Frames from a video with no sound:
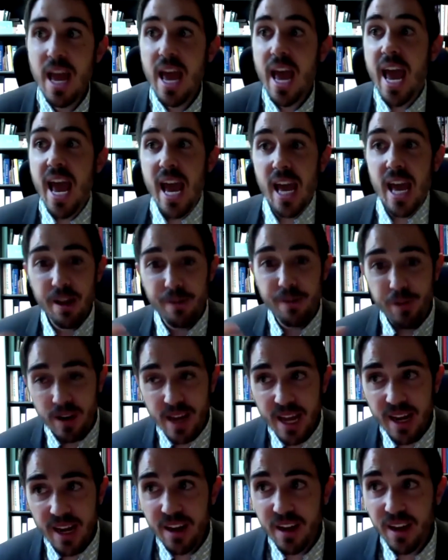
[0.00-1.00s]
And if you're
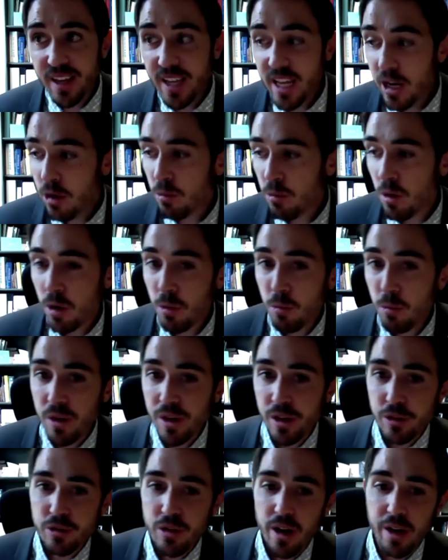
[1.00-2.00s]
getting an earworm when you're
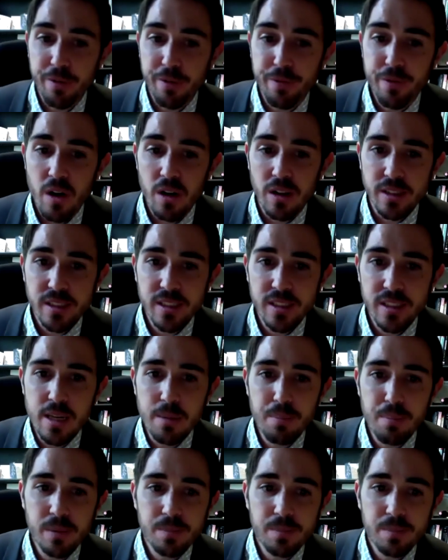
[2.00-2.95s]
trying to fall asleep,